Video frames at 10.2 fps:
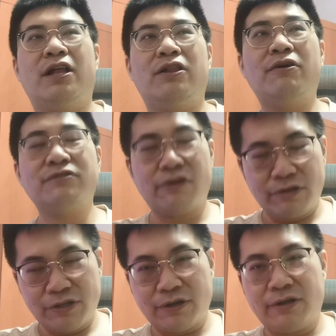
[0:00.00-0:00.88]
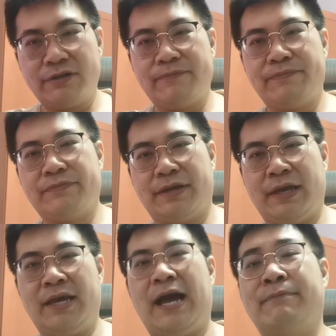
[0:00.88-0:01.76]
long story short,
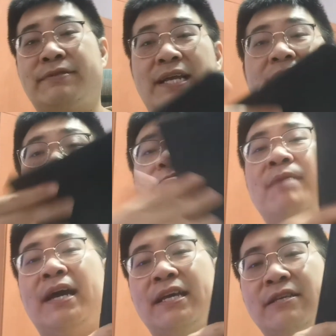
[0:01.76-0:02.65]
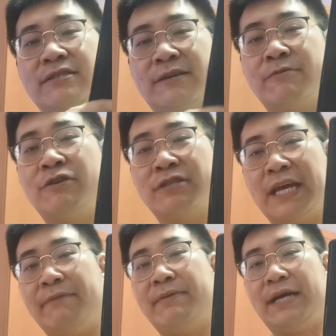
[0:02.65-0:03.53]
okay, I'm selling off my Samsung
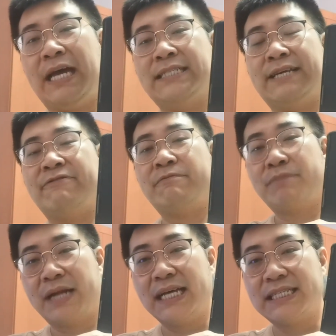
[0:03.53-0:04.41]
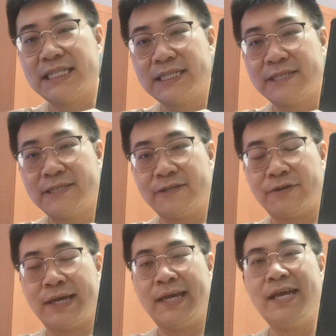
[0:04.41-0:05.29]
Tab S7 Plus.
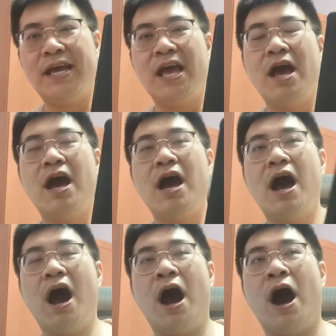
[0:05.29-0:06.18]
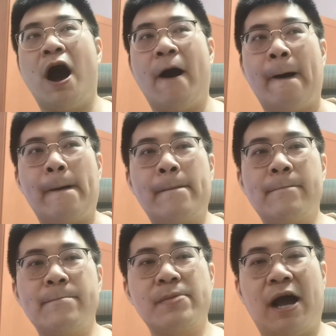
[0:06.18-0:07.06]
Okay, um,
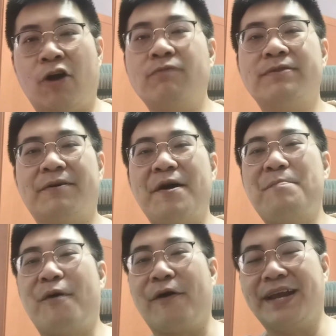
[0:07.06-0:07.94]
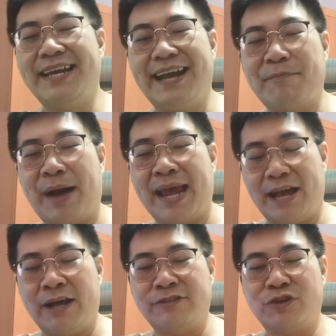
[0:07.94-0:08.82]
I hope someone bought it.
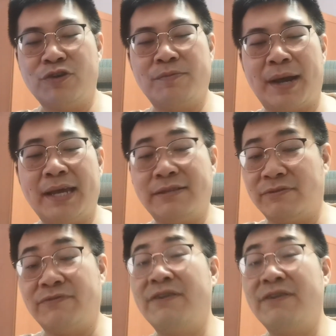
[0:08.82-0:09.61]
Is going to buy it.